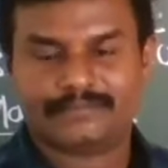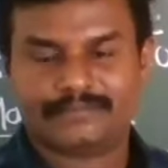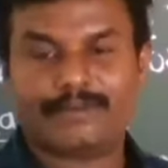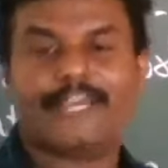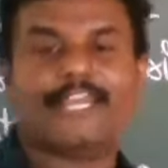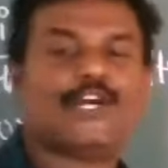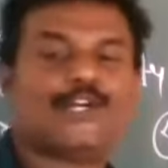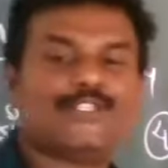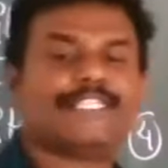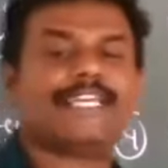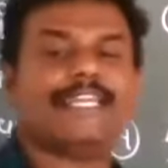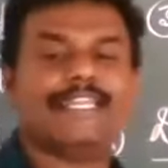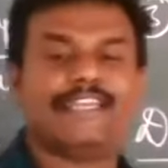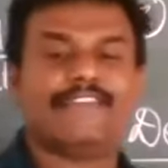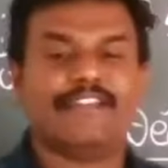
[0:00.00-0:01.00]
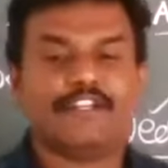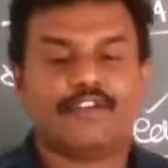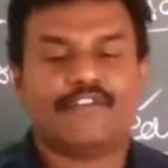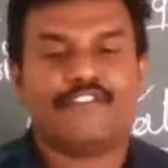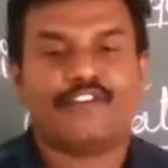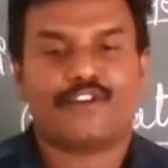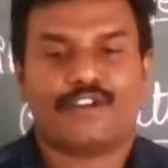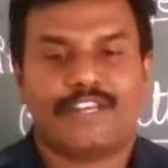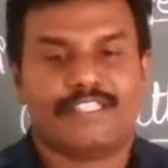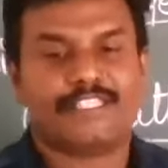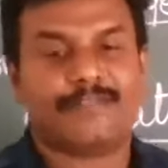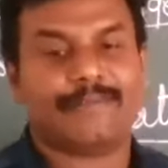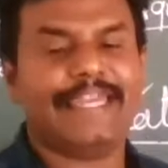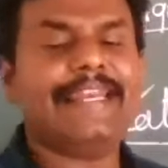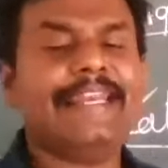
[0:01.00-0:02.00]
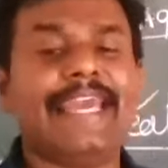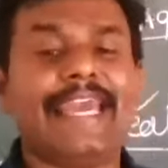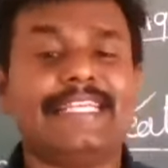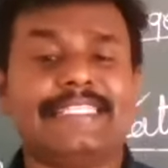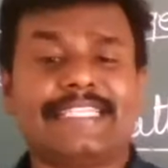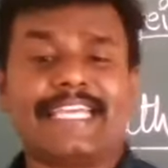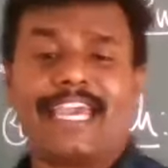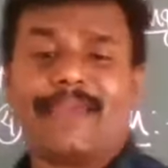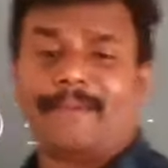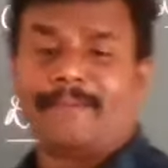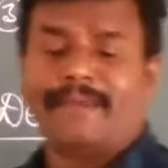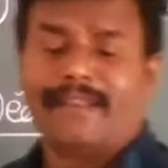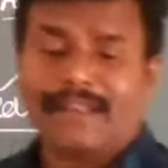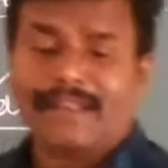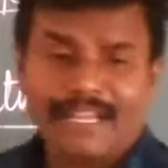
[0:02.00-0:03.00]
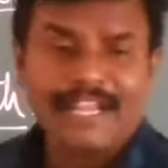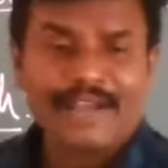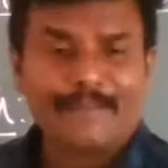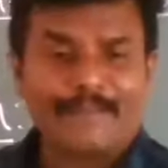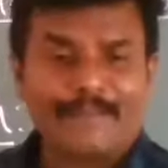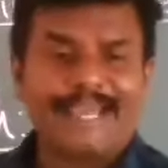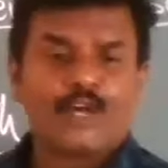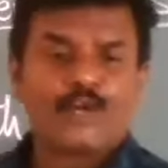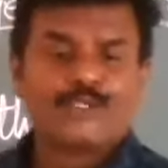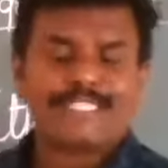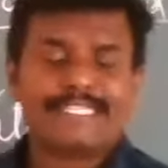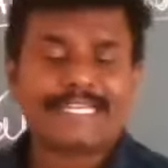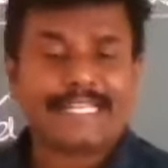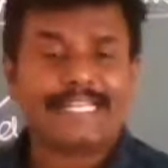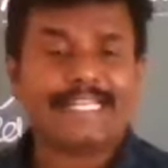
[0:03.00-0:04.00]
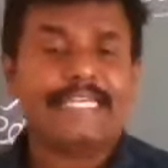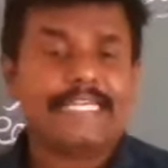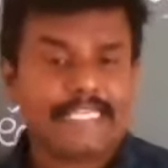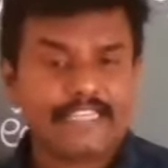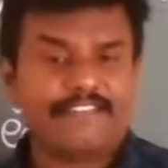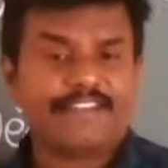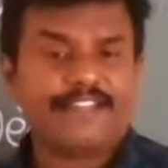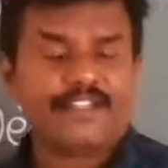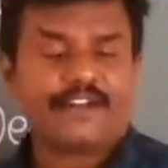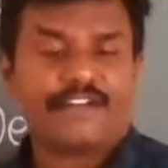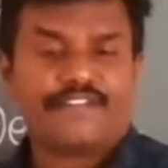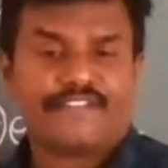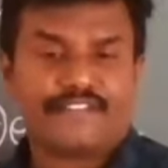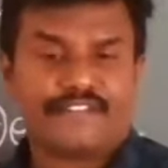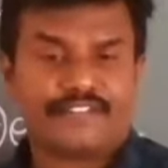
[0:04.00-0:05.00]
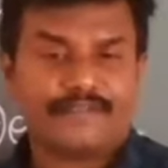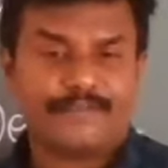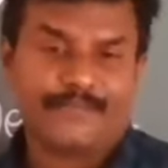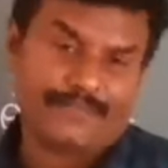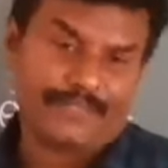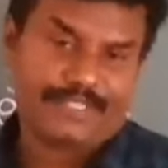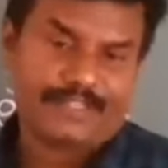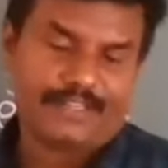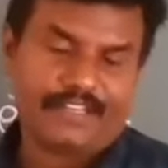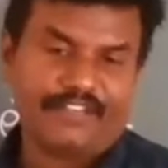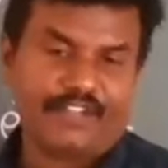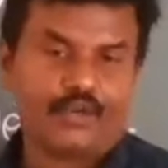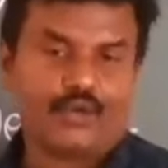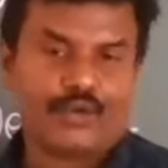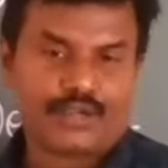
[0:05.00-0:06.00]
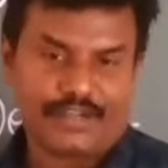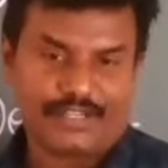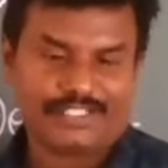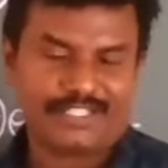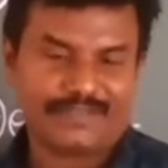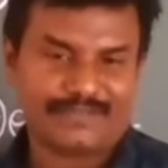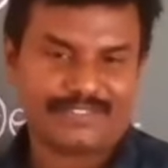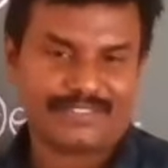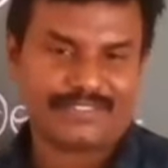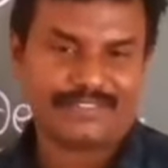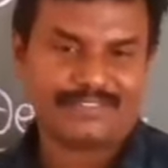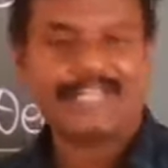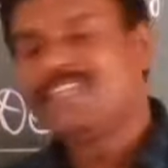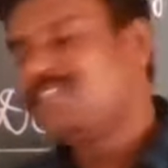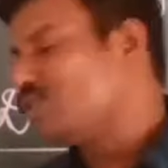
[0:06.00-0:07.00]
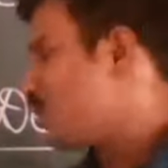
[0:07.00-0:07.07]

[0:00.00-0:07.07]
Biological event of organism. Inescapable biological event of living organisms. That is